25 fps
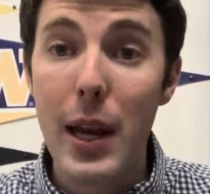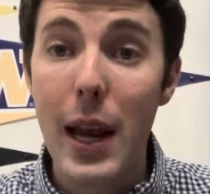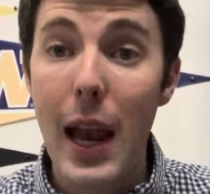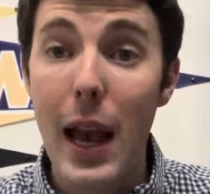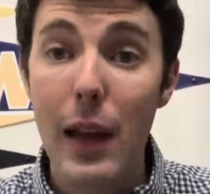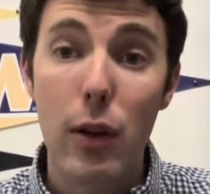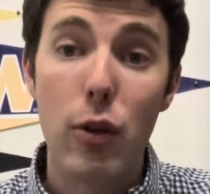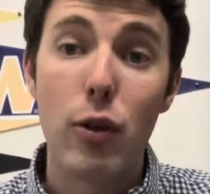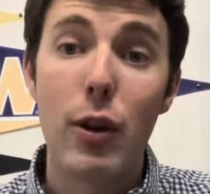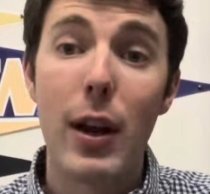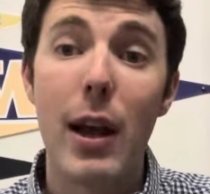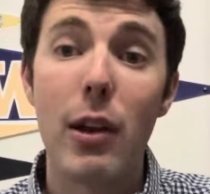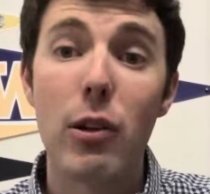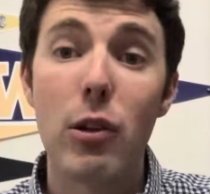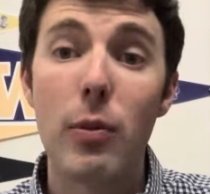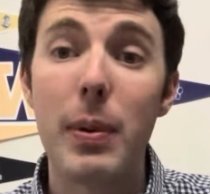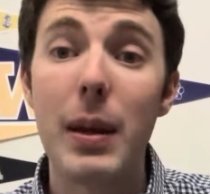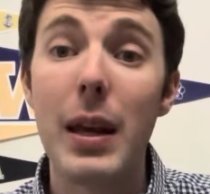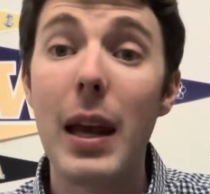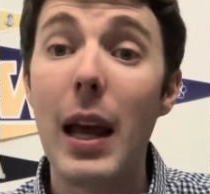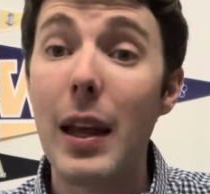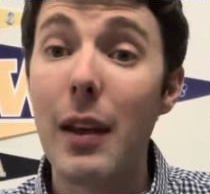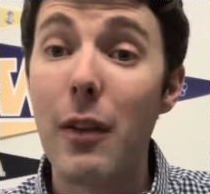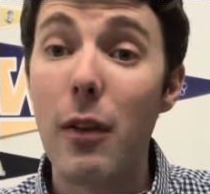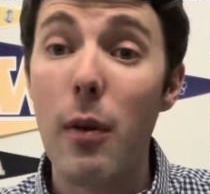has a chance to
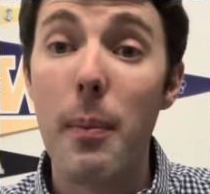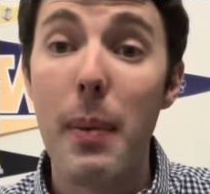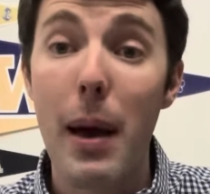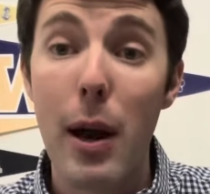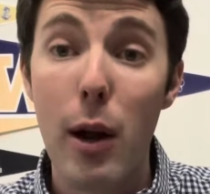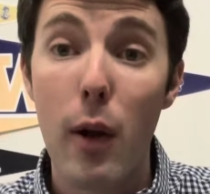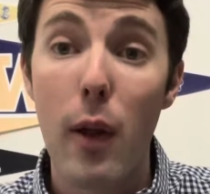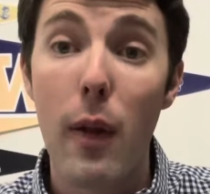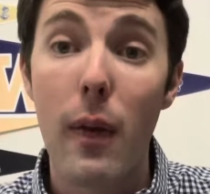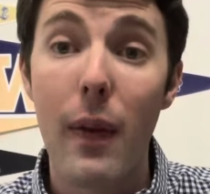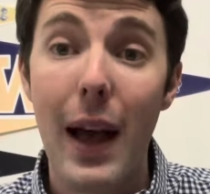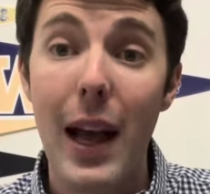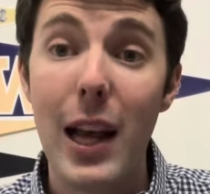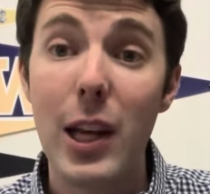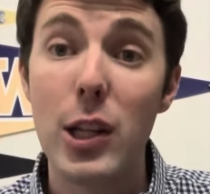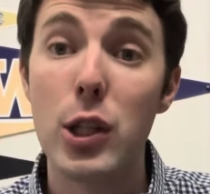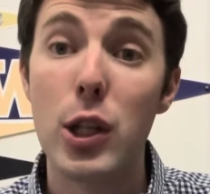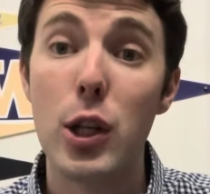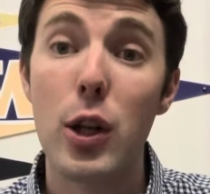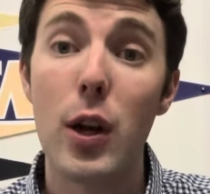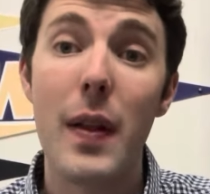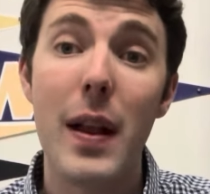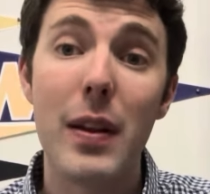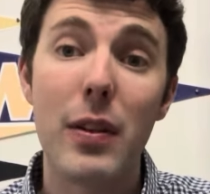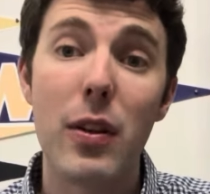be even better than last year,
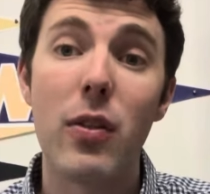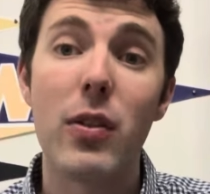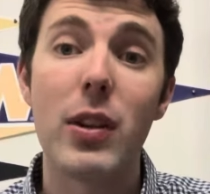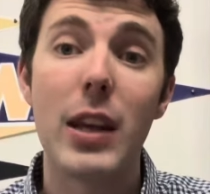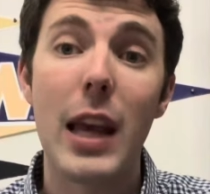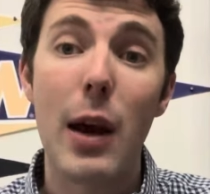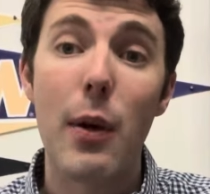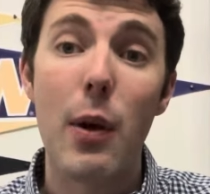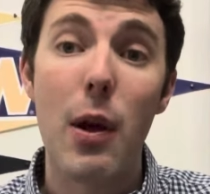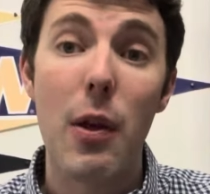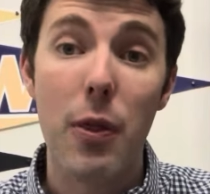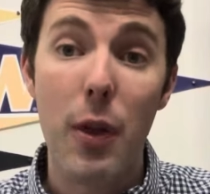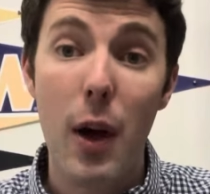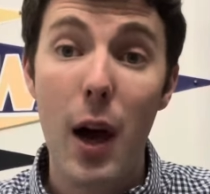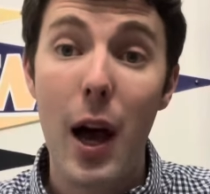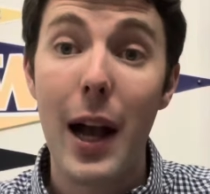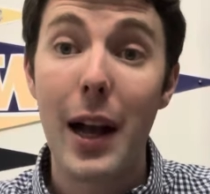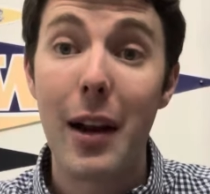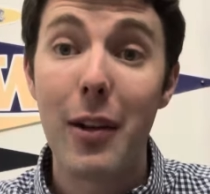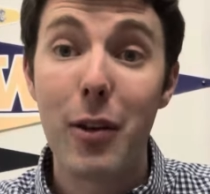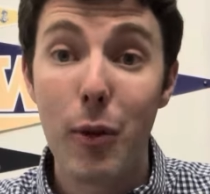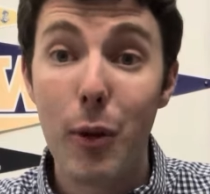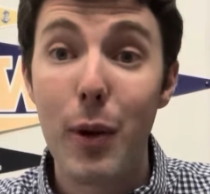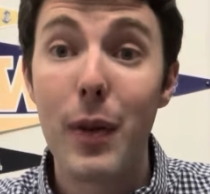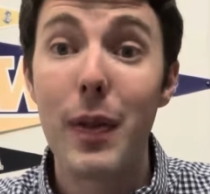and that's a scary thought
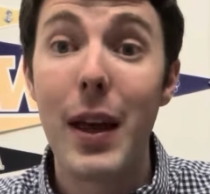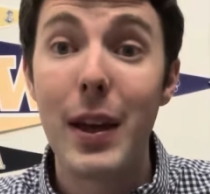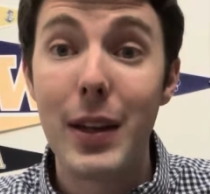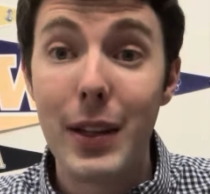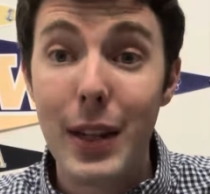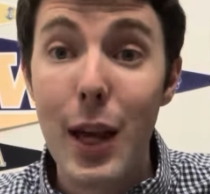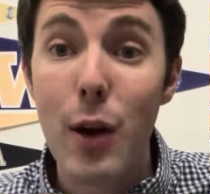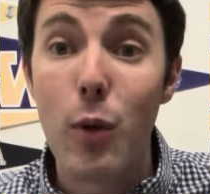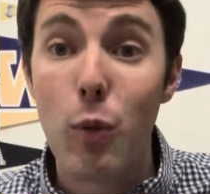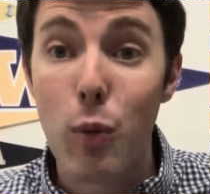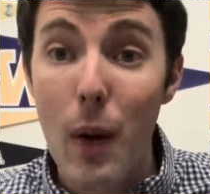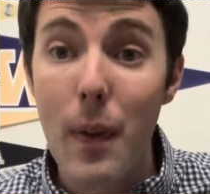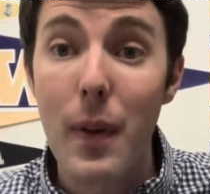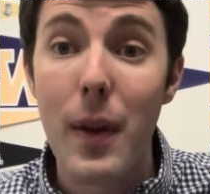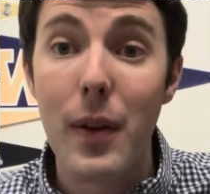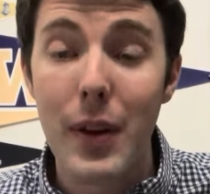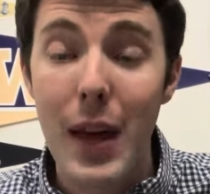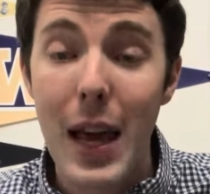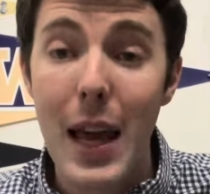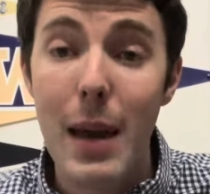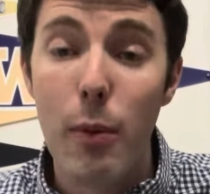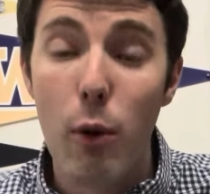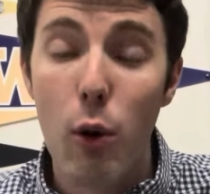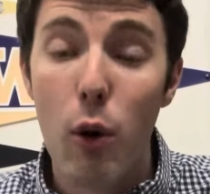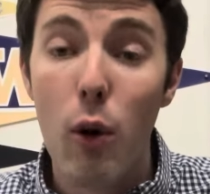considering they did run the
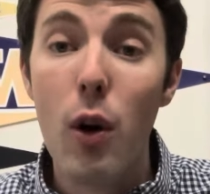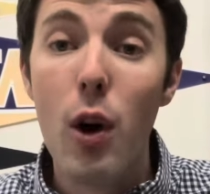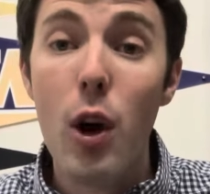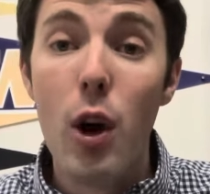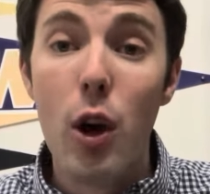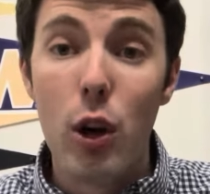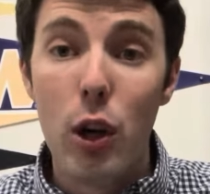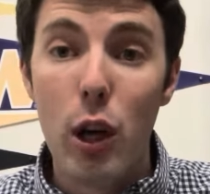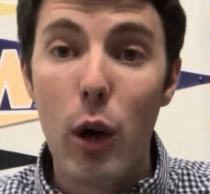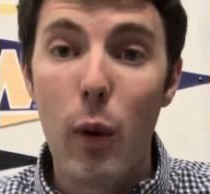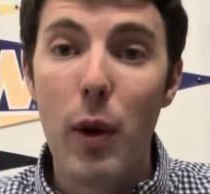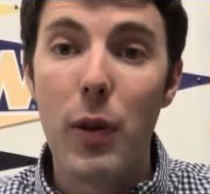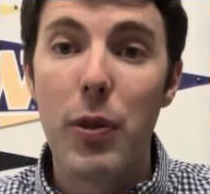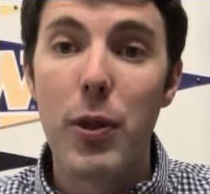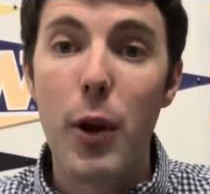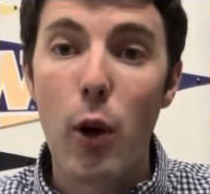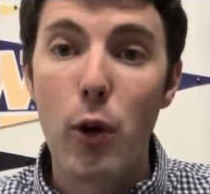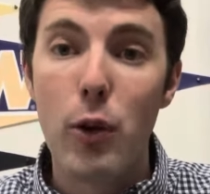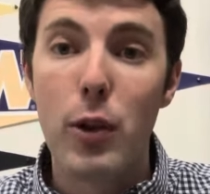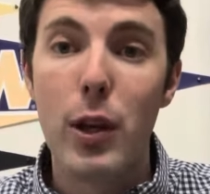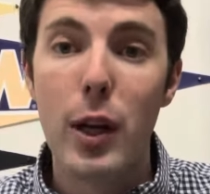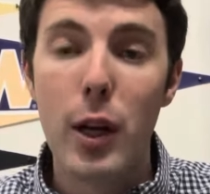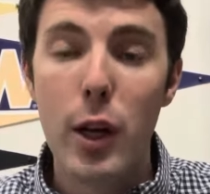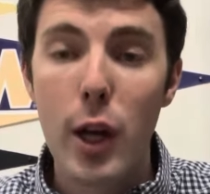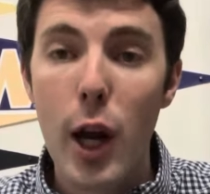table going
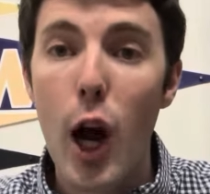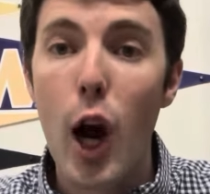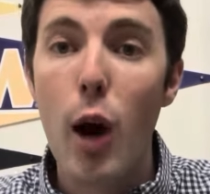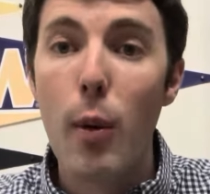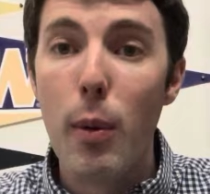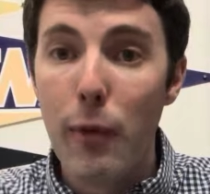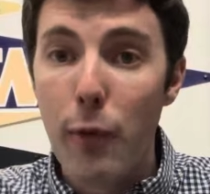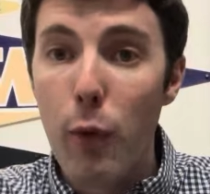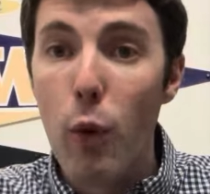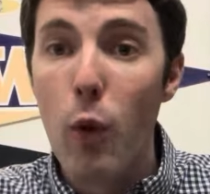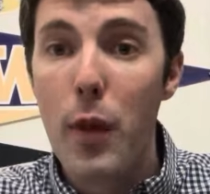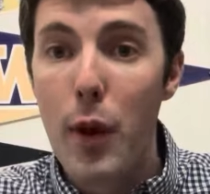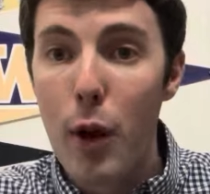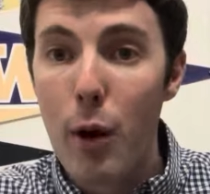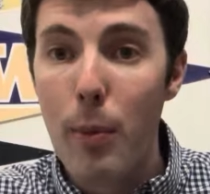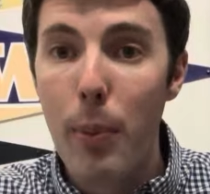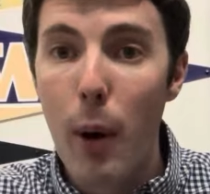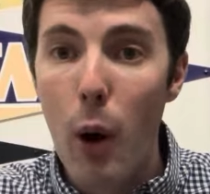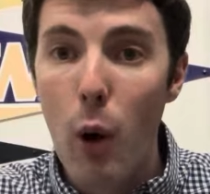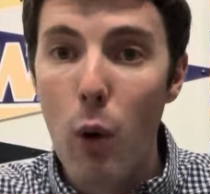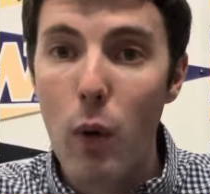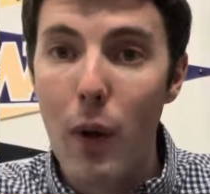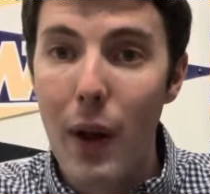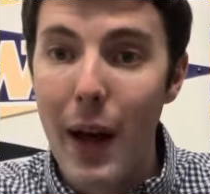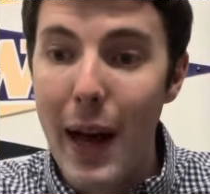thirteen and oh before their
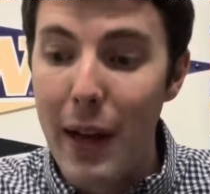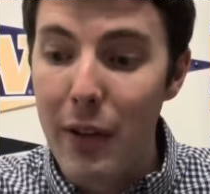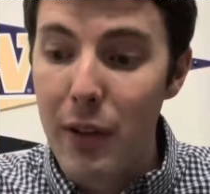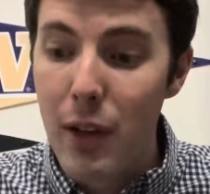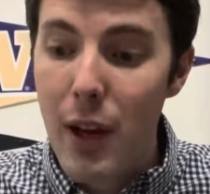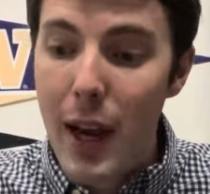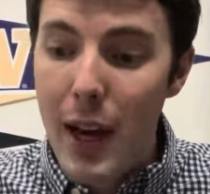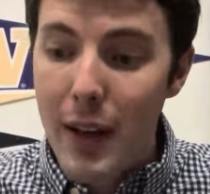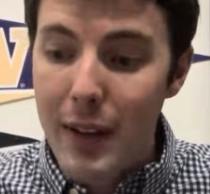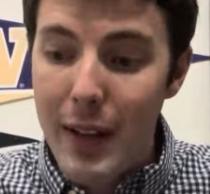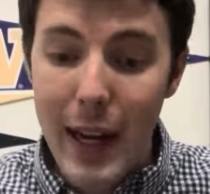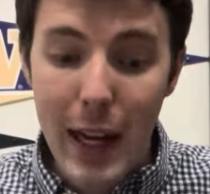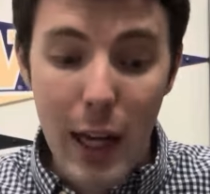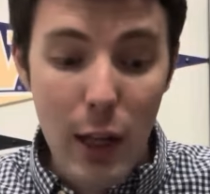bowl loss. Take a